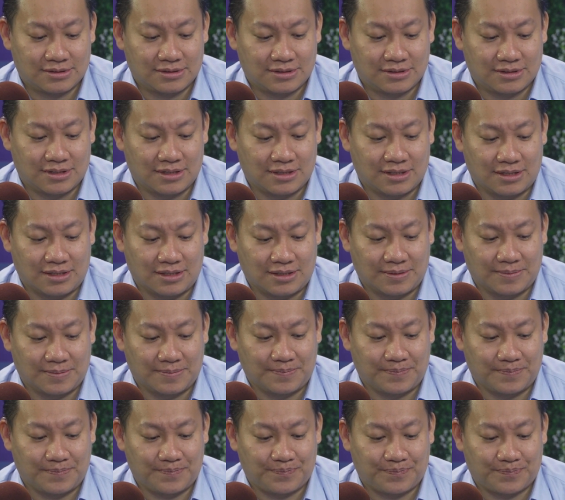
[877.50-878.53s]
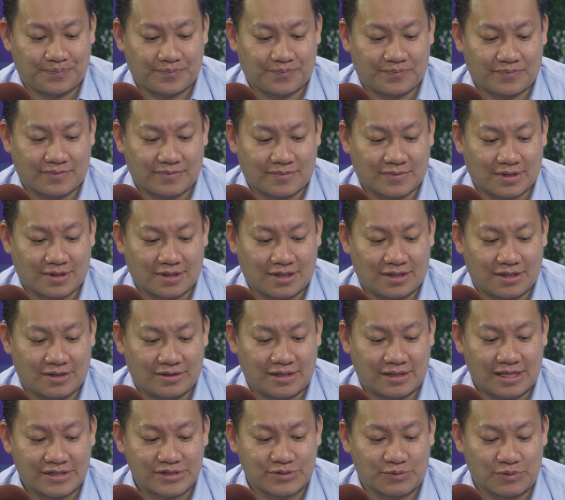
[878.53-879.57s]

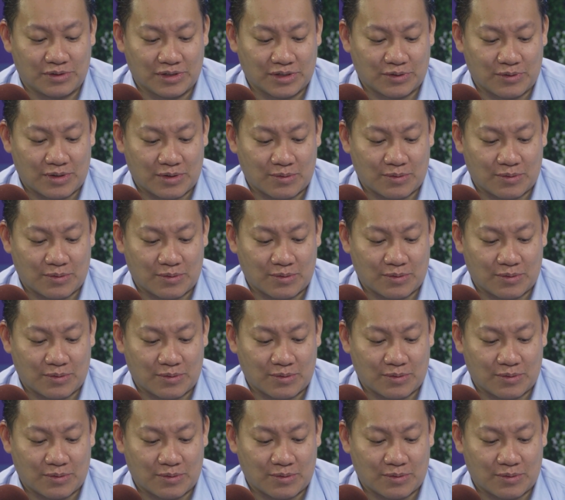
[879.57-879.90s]
That's a really good